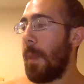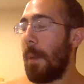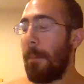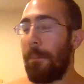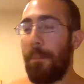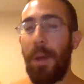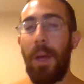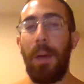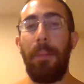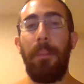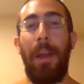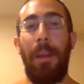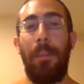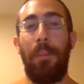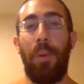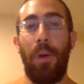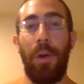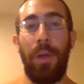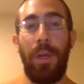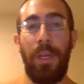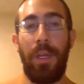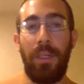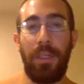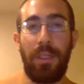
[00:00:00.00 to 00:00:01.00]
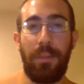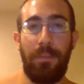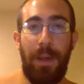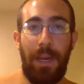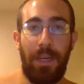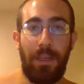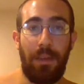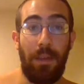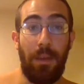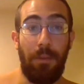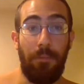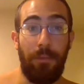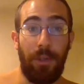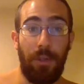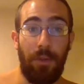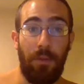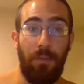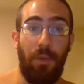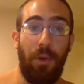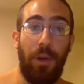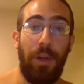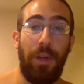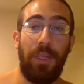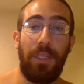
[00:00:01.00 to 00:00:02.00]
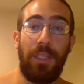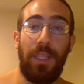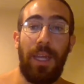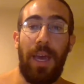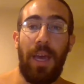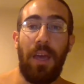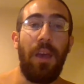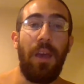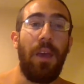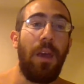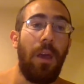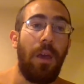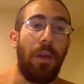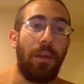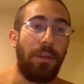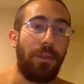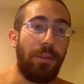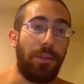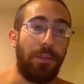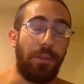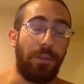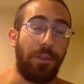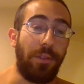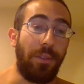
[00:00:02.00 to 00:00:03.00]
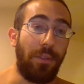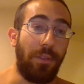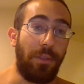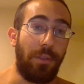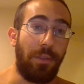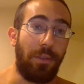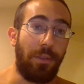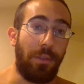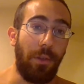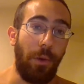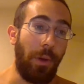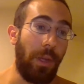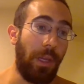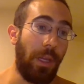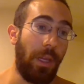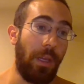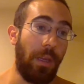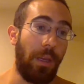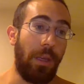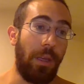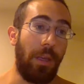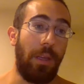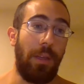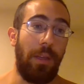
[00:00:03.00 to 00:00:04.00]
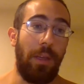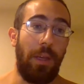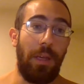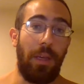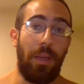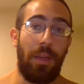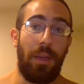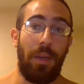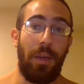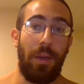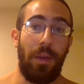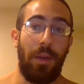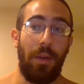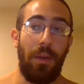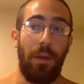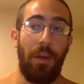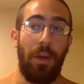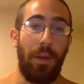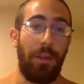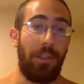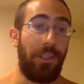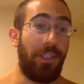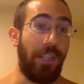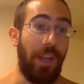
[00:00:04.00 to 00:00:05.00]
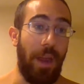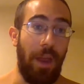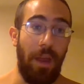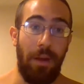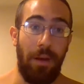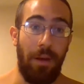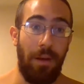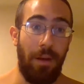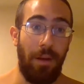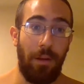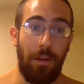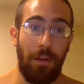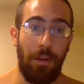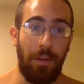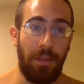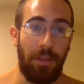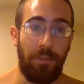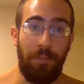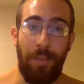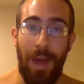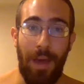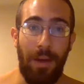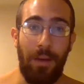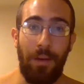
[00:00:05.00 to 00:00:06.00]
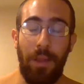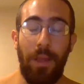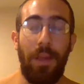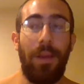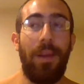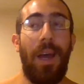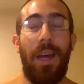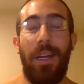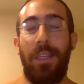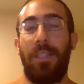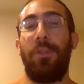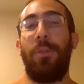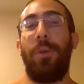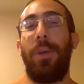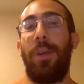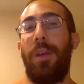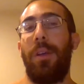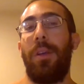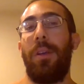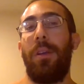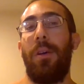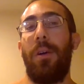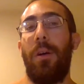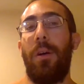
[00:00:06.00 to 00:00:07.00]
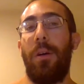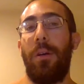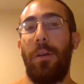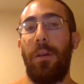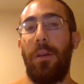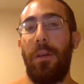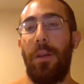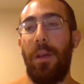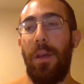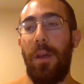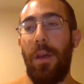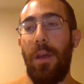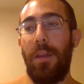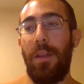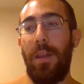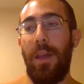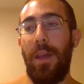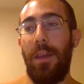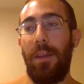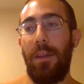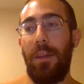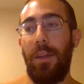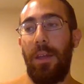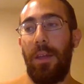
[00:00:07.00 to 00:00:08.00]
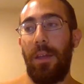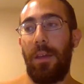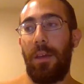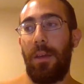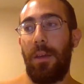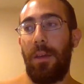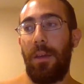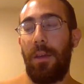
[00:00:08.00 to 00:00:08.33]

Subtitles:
but my point is, back to the original point, is that doing it in like a chair is better than not doing it at all. And then like